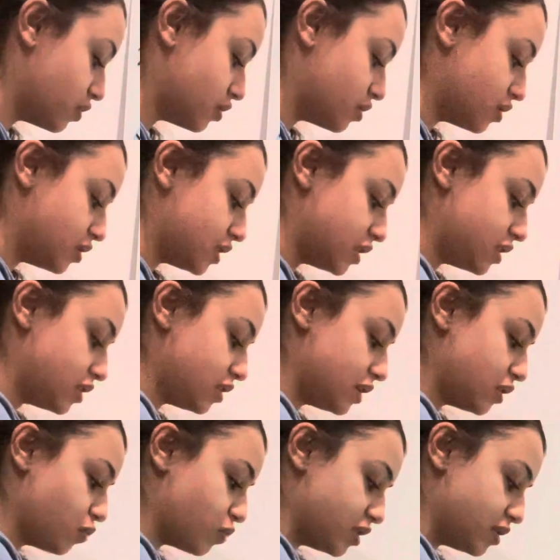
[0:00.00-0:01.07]
the digit in the
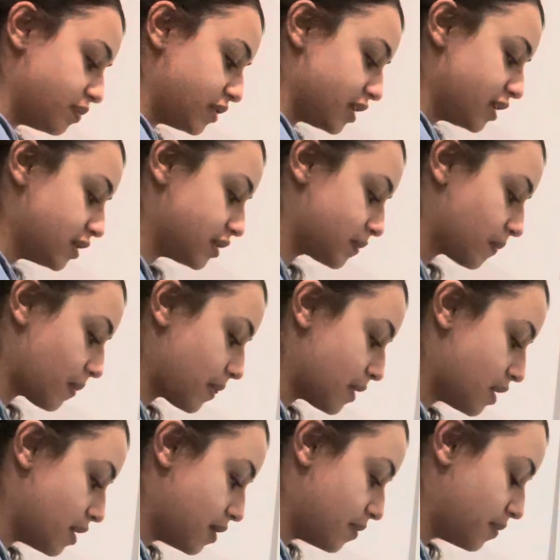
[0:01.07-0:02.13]
ones place.
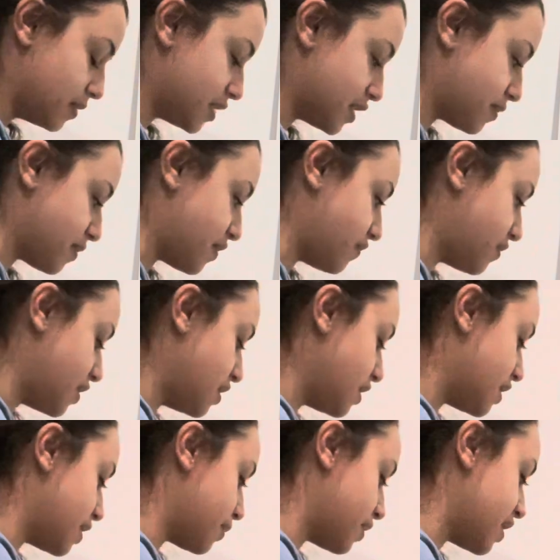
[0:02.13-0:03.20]
I'm going to take my friend, and
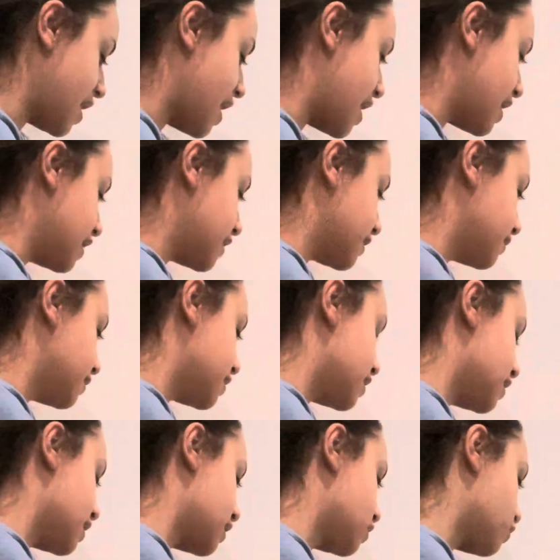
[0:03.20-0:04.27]
I'm going to add him to the
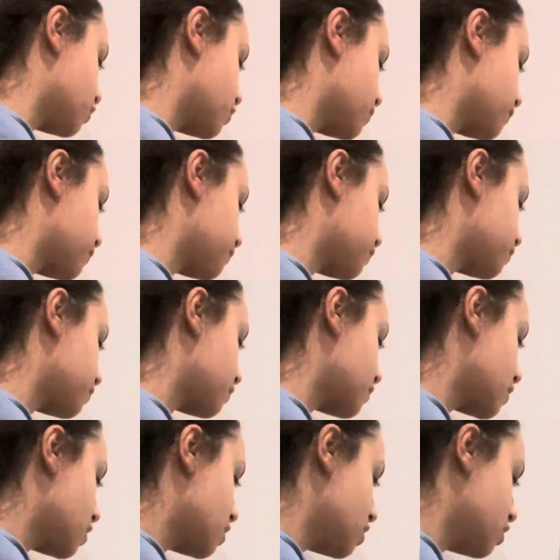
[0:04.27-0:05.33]
next group.
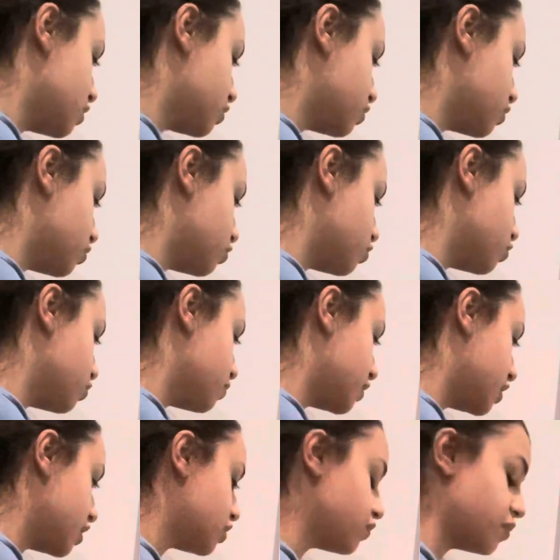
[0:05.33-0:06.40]
So 2
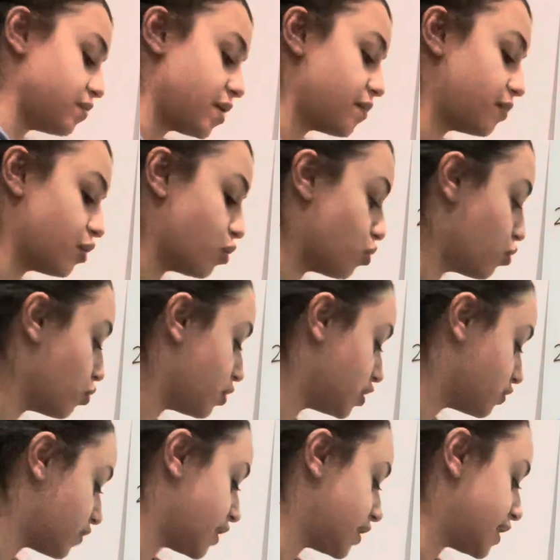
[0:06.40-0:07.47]
plus, remember, always
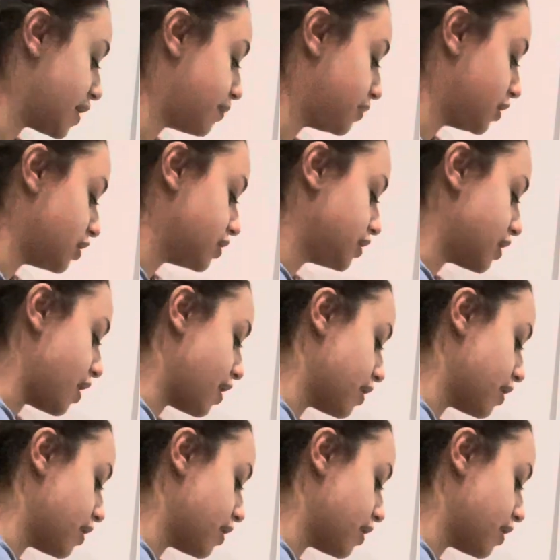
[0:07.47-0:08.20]
write that plus sign.